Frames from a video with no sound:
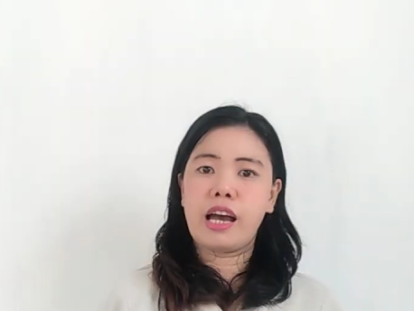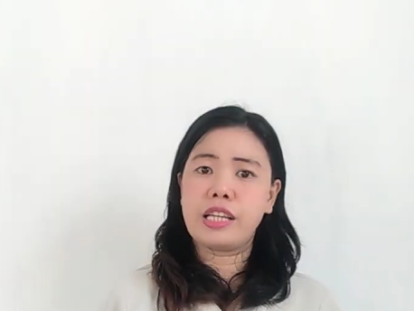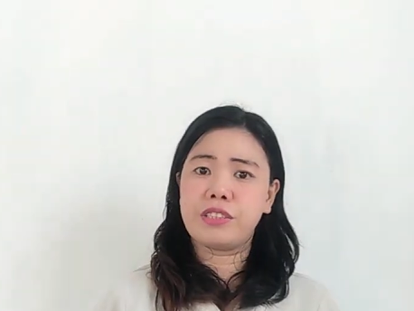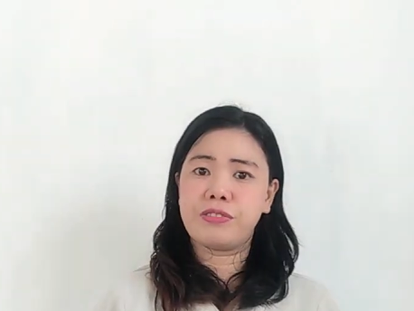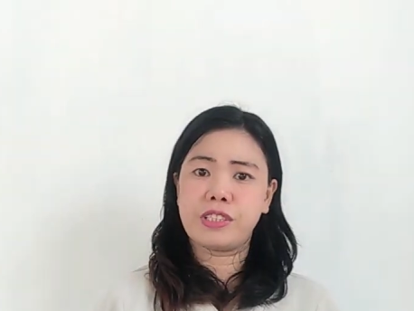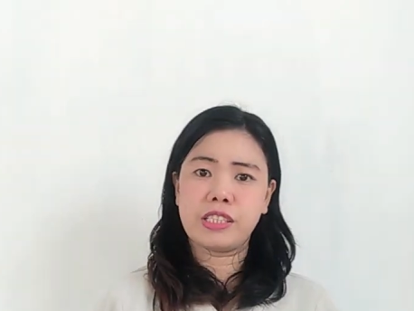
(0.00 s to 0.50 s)
I
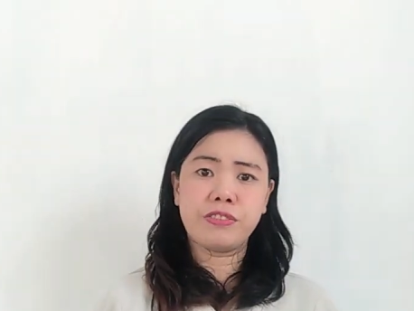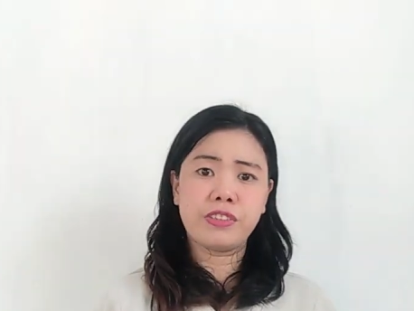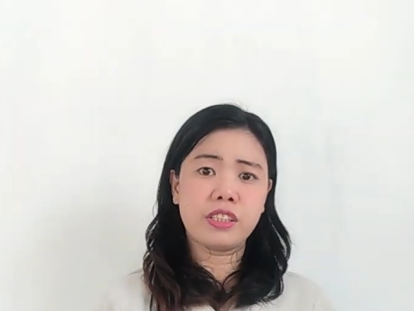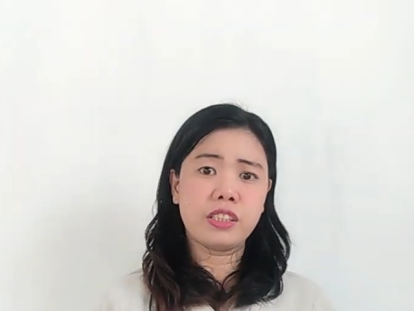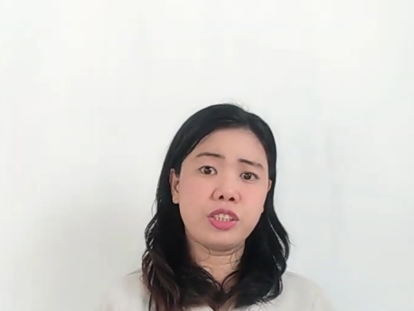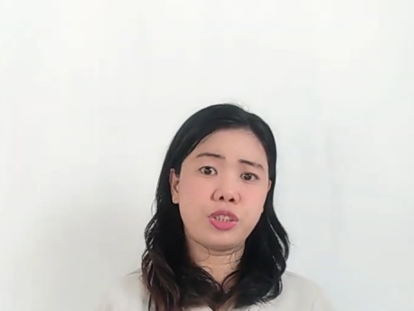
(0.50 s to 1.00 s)

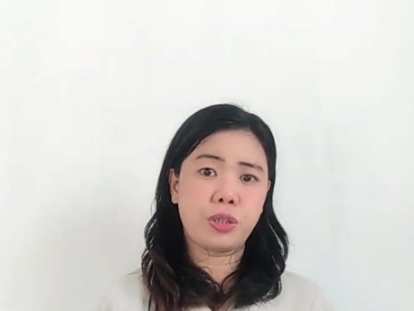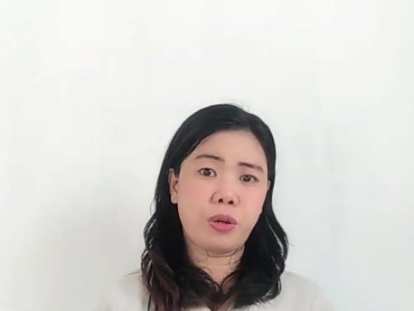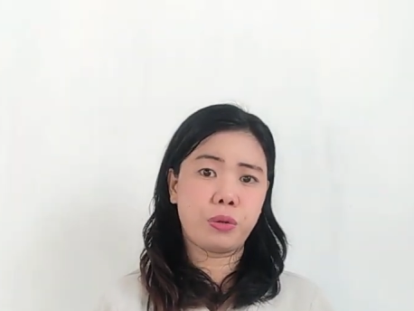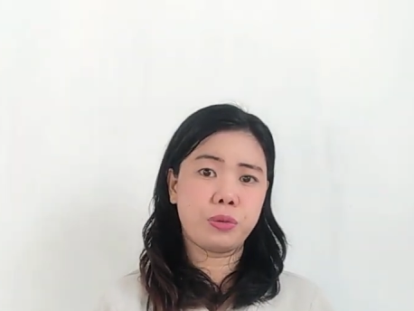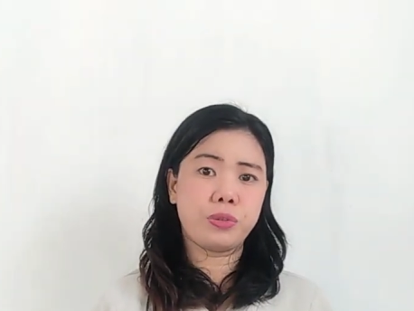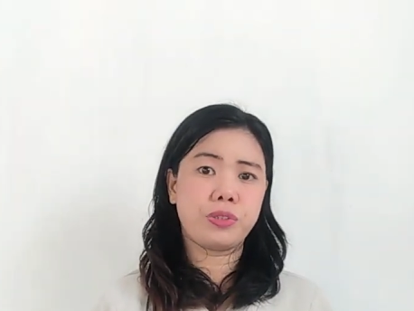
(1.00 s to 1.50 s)
specifically
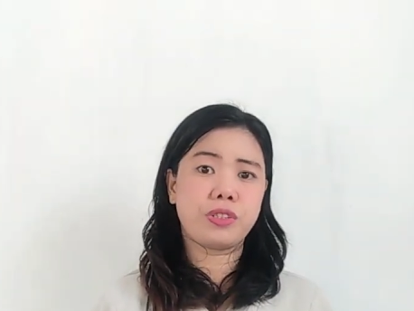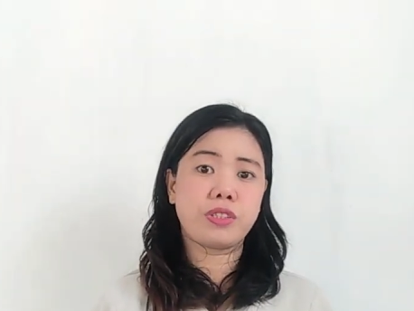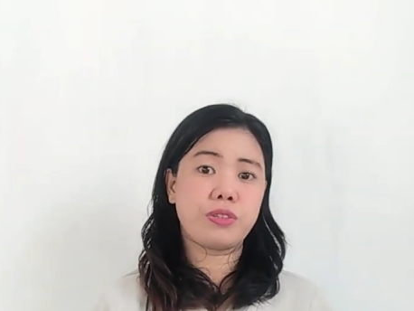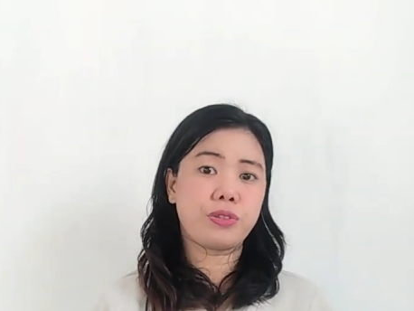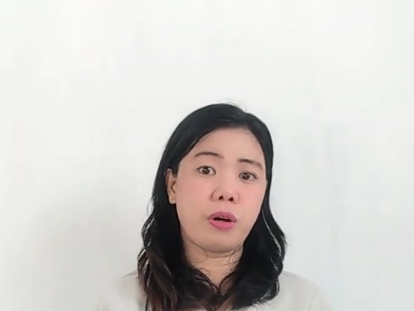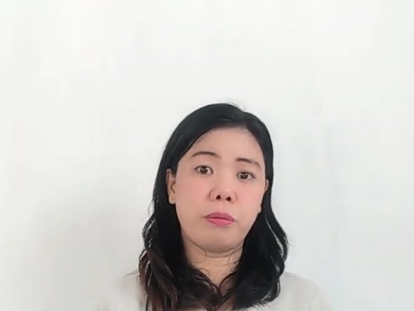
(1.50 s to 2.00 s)

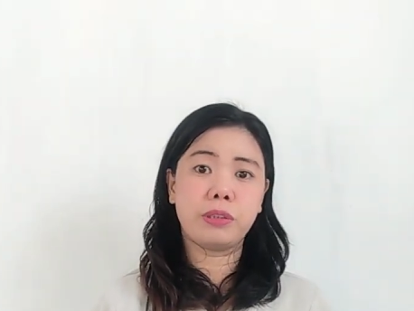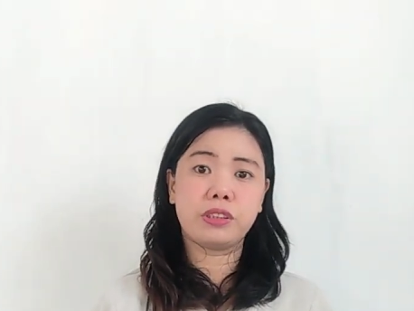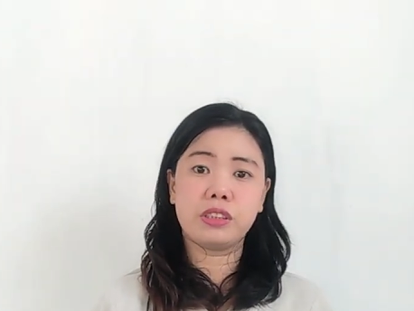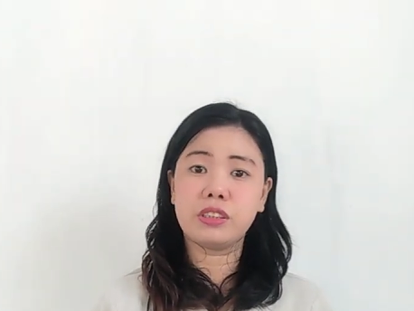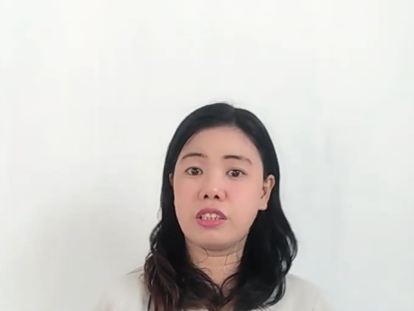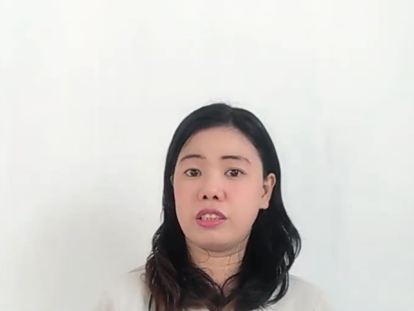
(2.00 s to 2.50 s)
chose some
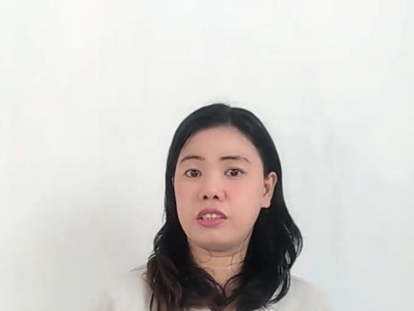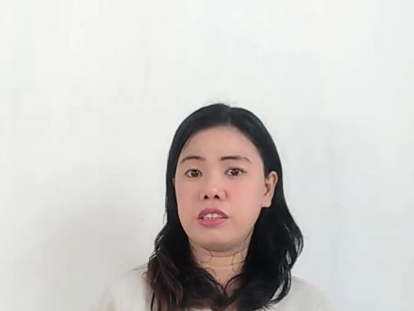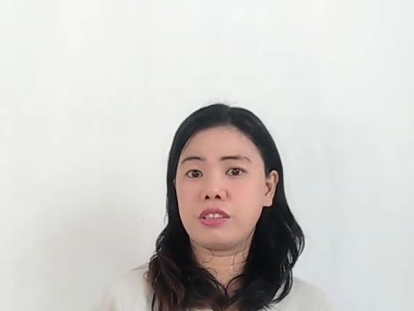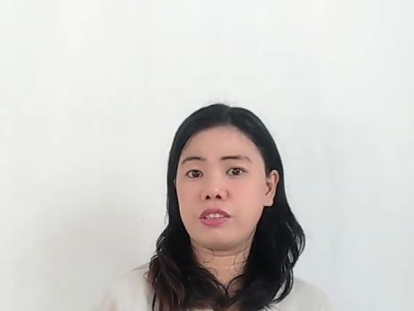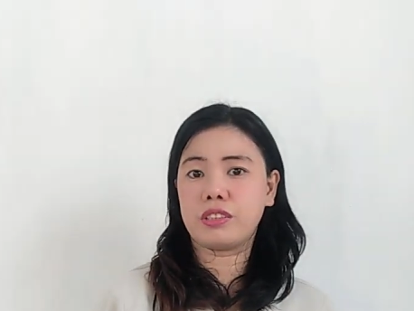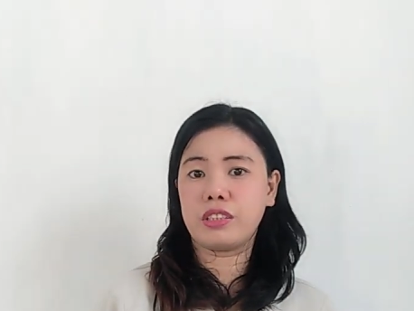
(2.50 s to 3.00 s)

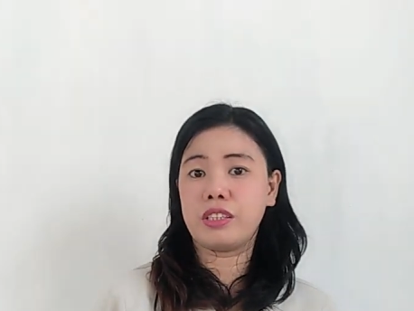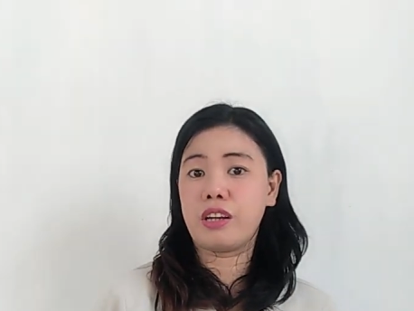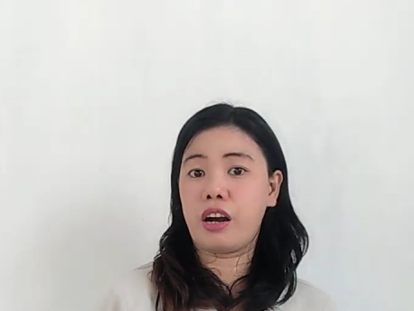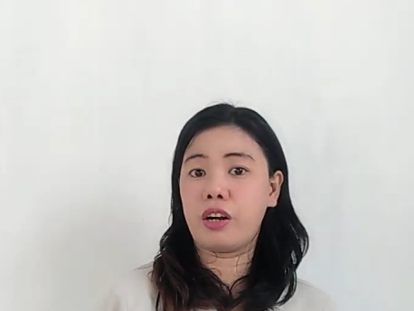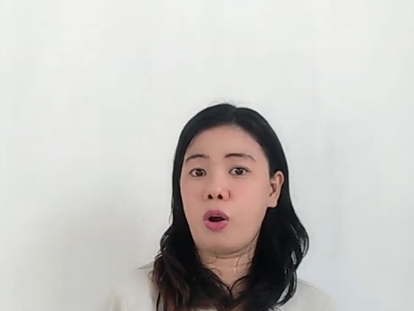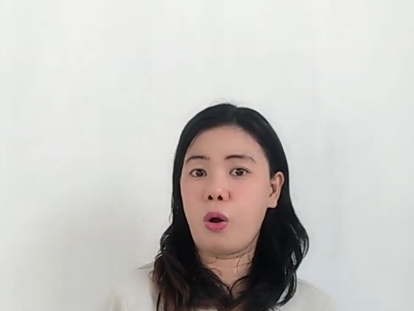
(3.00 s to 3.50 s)
materials in
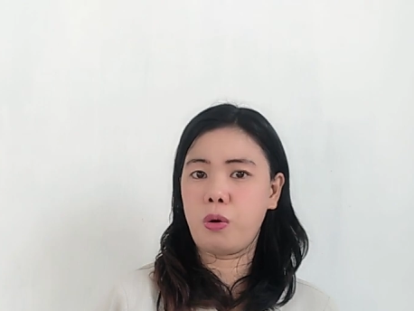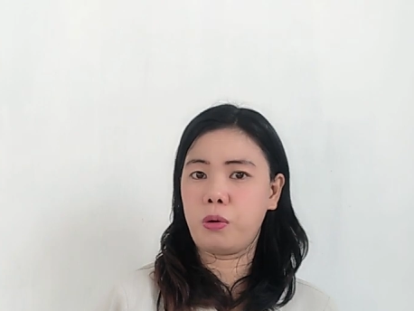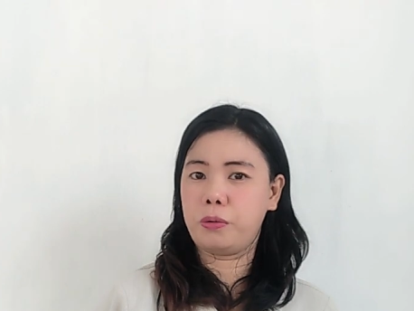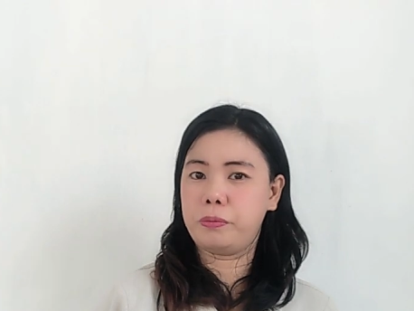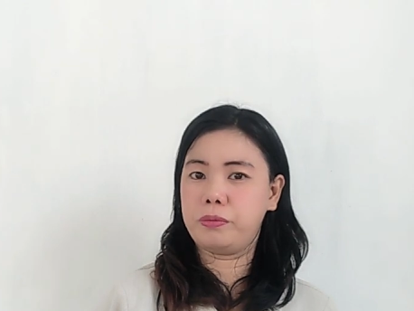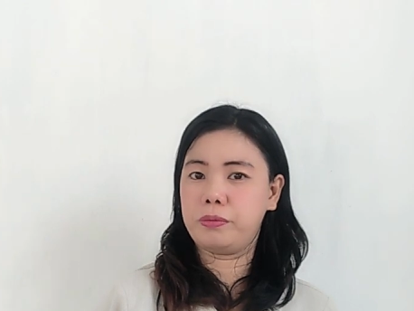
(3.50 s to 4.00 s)
our
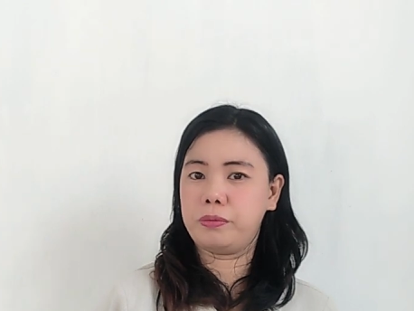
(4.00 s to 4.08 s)
home.